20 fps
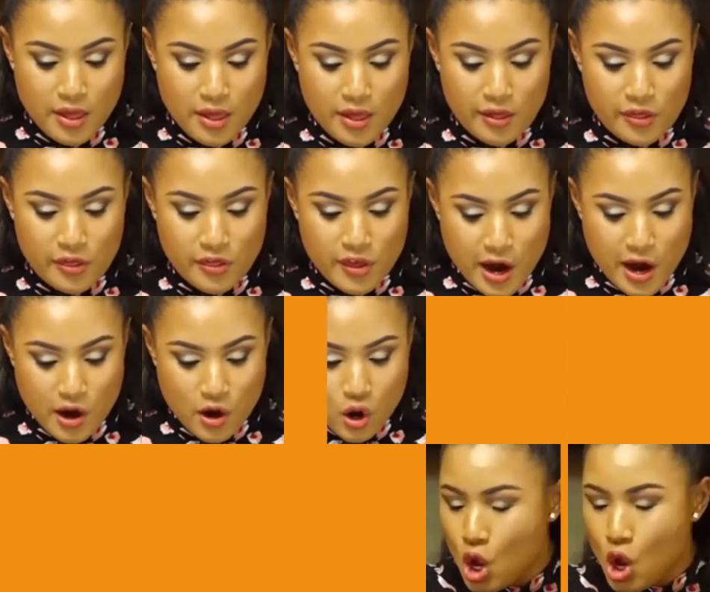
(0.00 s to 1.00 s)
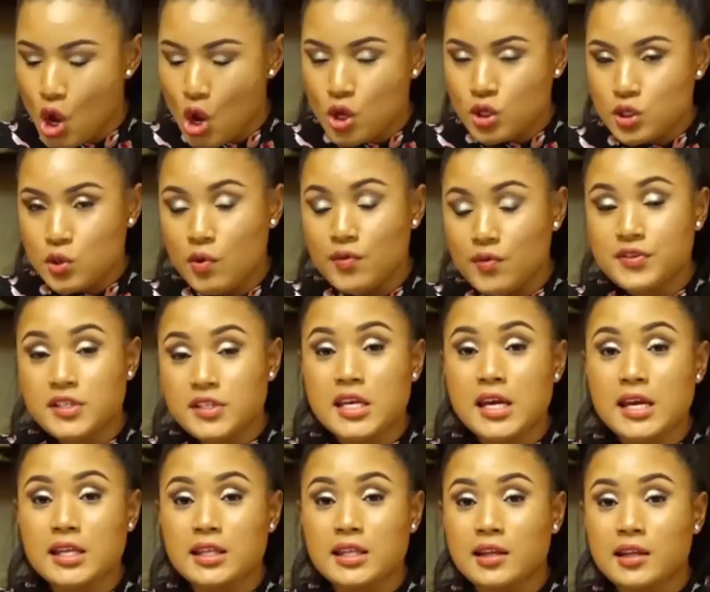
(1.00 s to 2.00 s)
there. So we've
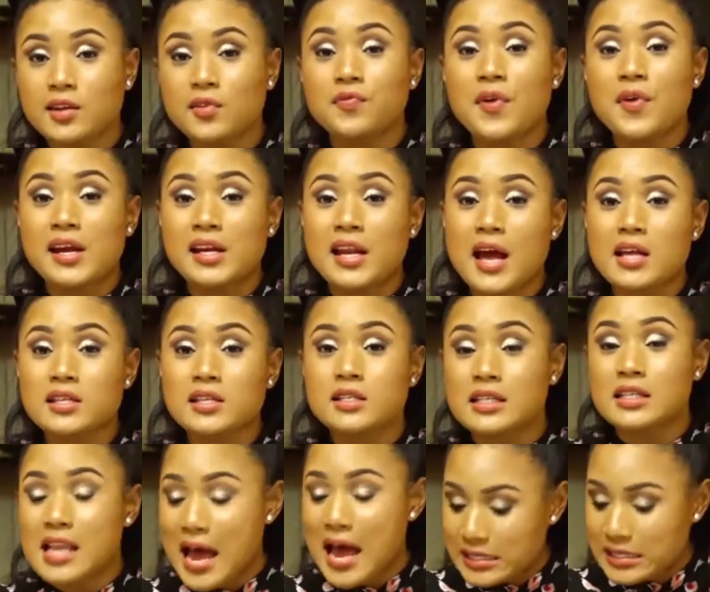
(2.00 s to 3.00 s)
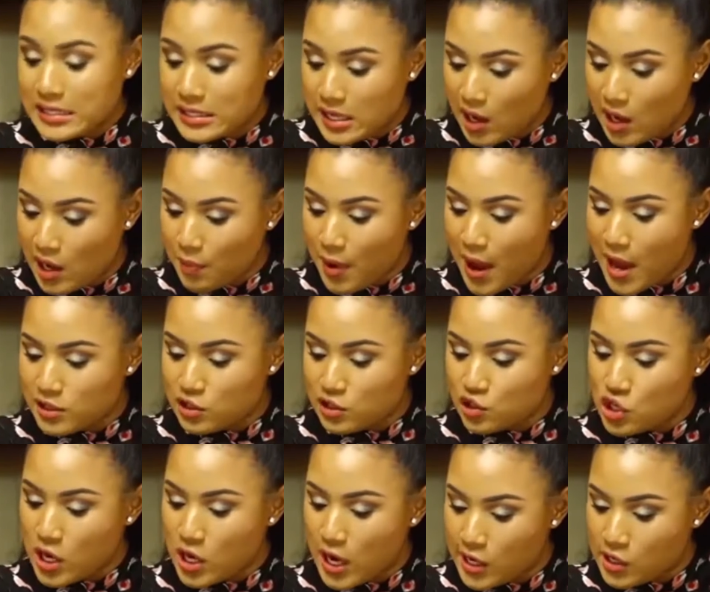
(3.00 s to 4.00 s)
seen that the finance landscape has
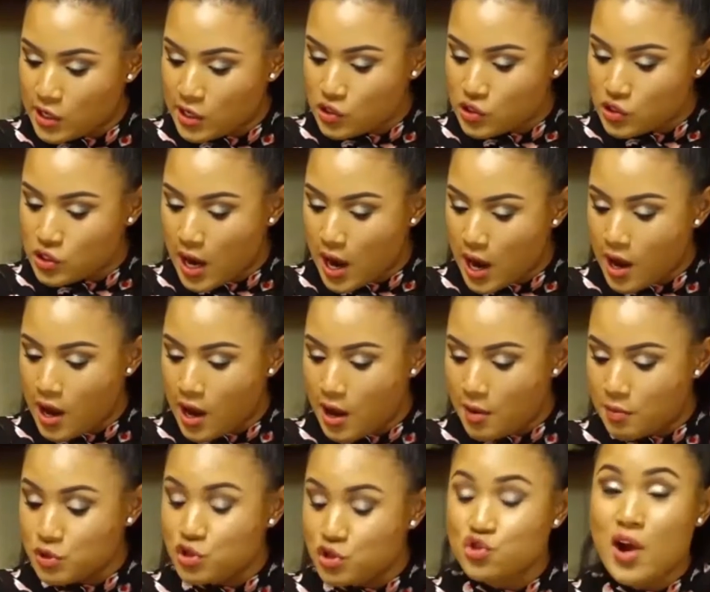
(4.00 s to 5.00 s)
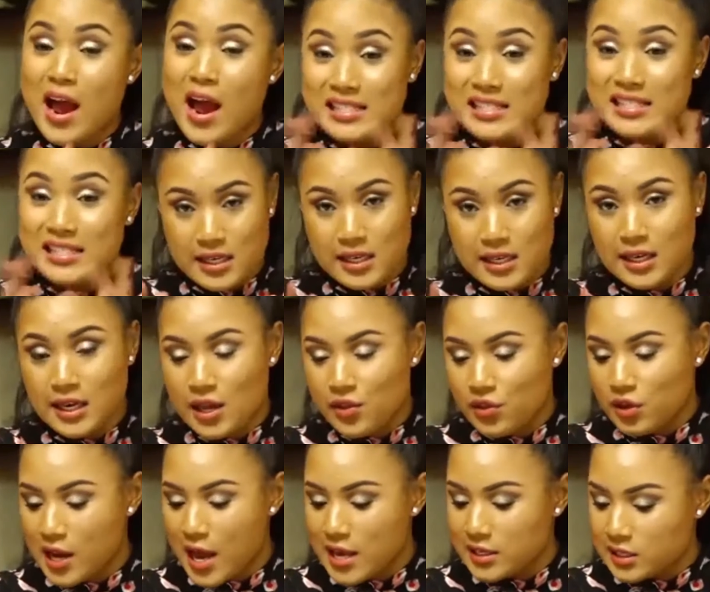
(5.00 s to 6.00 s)
changed drastically
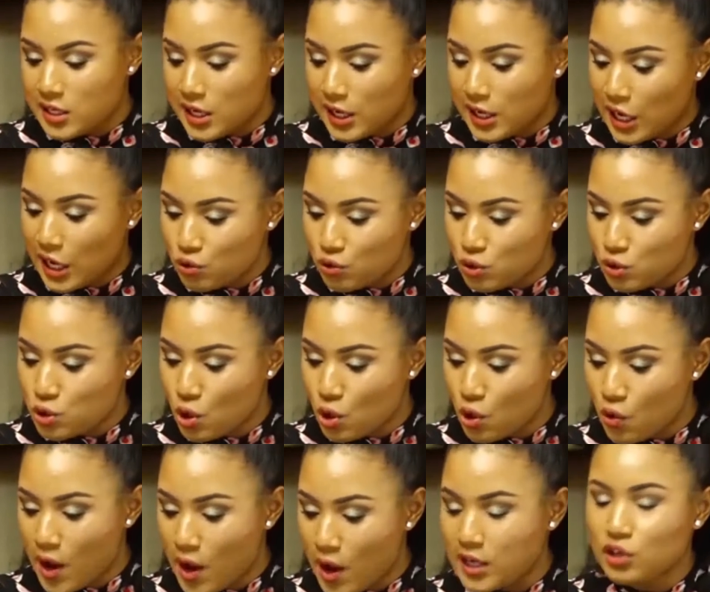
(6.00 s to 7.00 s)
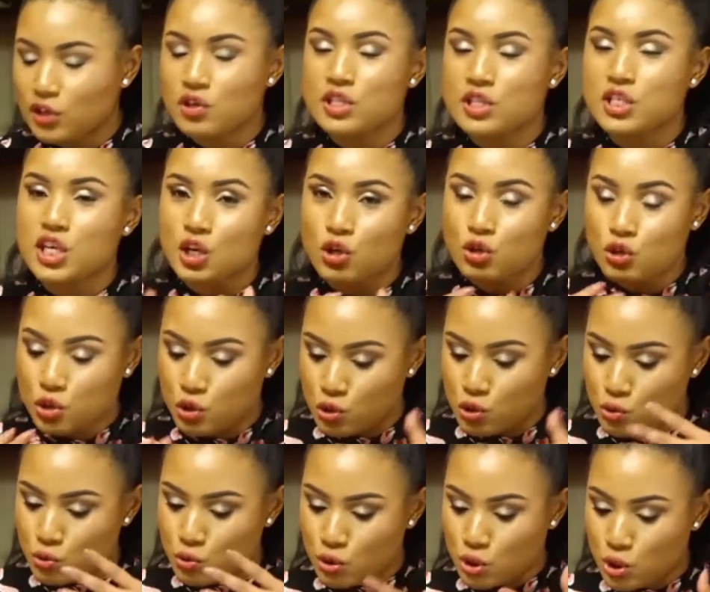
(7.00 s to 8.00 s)
in the last decade or so, and it continues to
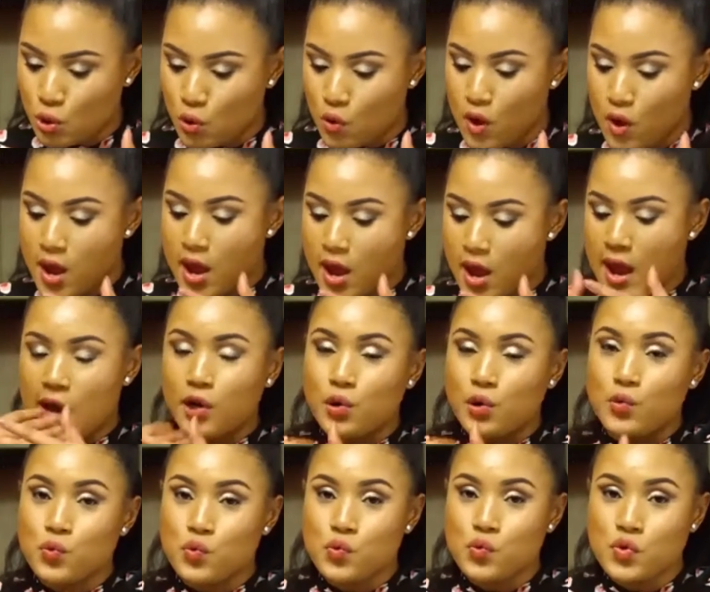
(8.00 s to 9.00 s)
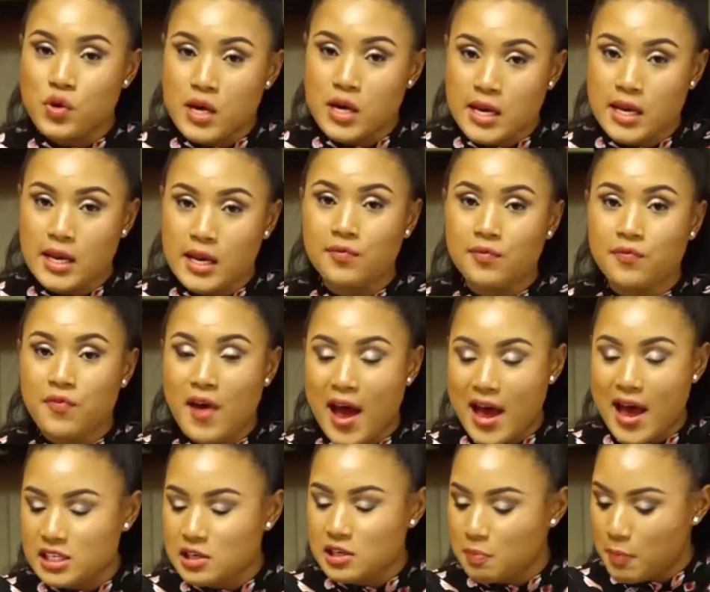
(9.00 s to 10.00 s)
do so at a really
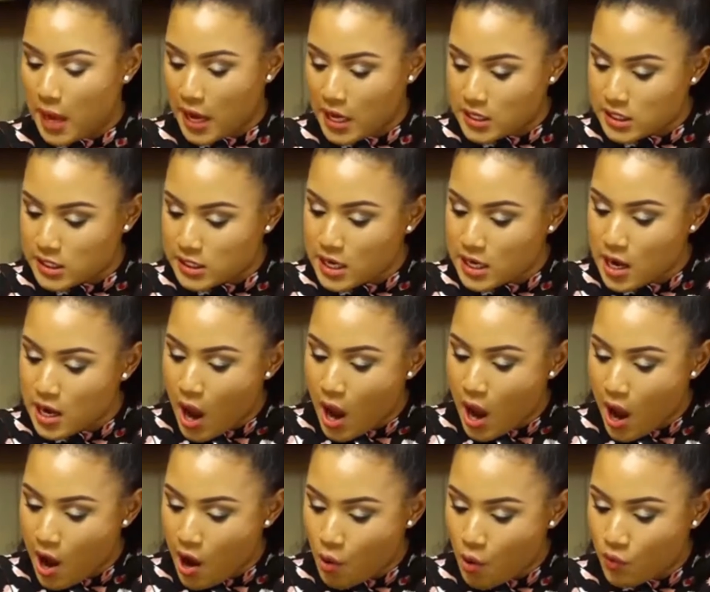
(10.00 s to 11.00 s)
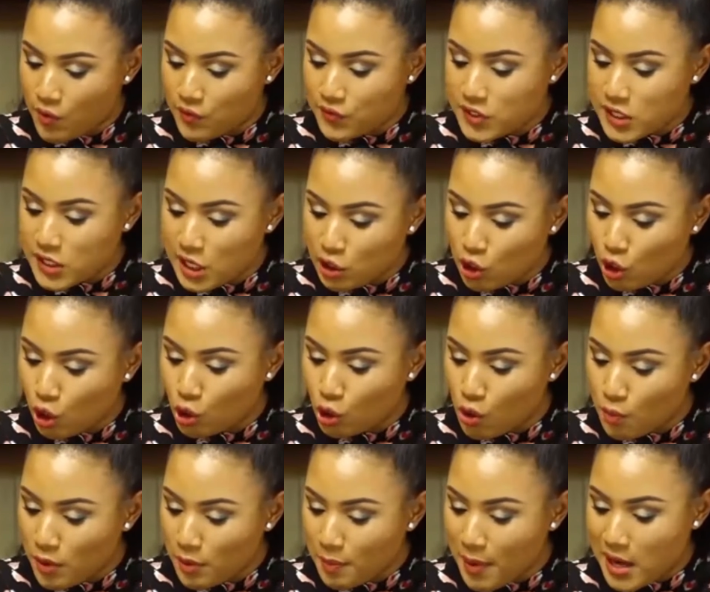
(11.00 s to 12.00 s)
fast pace. We've seen the
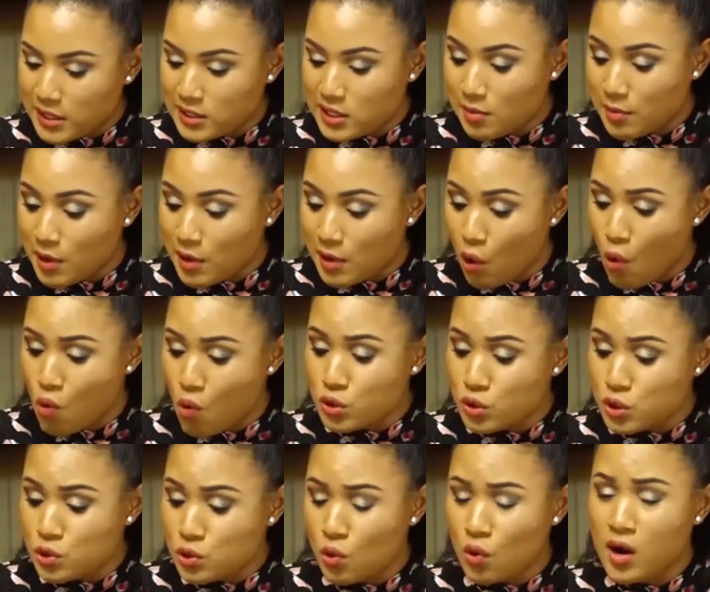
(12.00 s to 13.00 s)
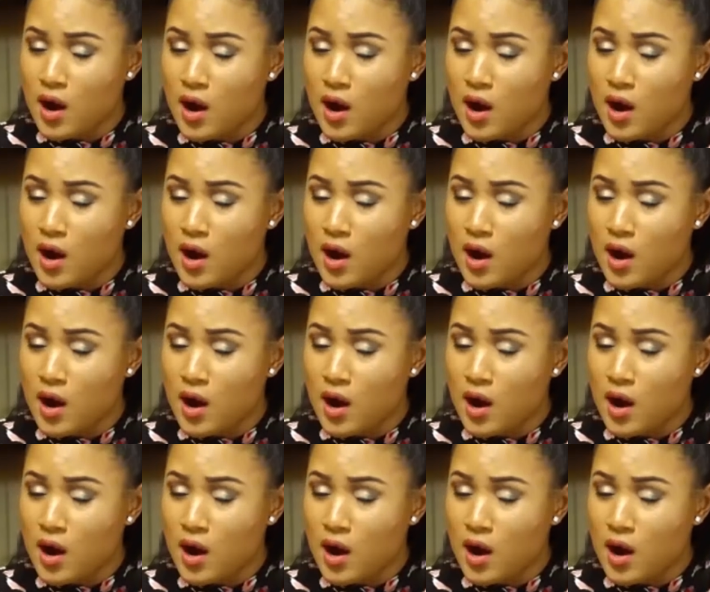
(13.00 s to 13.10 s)
global pandemic also